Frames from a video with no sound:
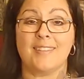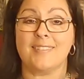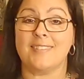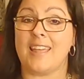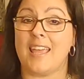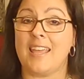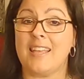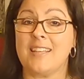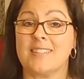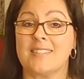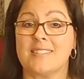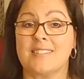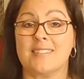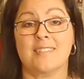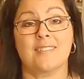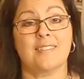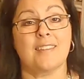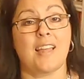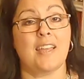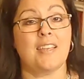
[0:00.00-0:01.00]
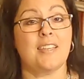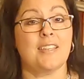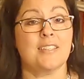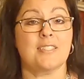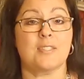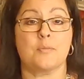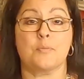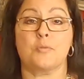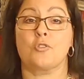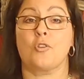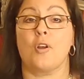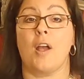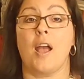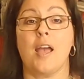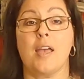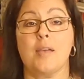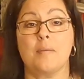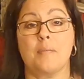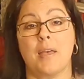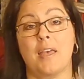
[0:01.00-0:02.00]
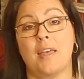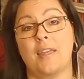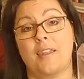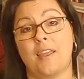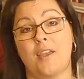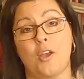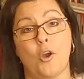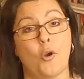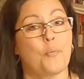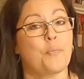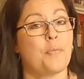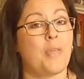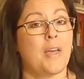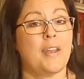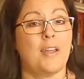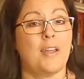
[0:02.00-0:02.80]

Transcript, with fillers: Thanks, like and subscribe, and I hope that